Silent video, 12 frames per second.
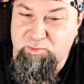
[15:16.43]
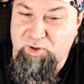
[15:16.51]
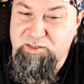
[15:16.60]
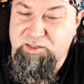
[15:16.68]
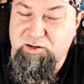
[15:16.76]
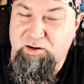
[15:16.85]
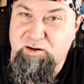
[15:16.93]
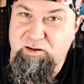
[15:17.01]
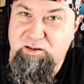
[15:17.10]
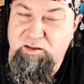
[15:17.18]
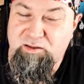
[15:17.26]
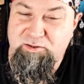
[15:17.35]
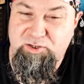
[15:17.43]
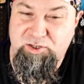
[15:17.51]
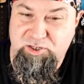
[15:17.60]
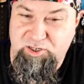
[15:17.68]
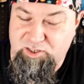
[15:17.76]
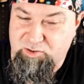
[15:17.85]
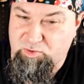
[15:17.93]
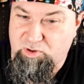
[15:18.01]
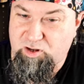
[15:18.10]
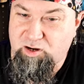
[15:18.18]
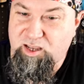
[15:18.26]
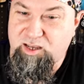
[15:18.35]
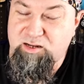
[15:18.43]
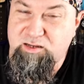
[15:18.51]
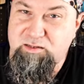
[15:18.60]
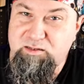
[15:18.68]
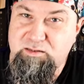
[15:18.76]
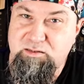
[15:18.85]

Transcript: monster. Just roll Arcana.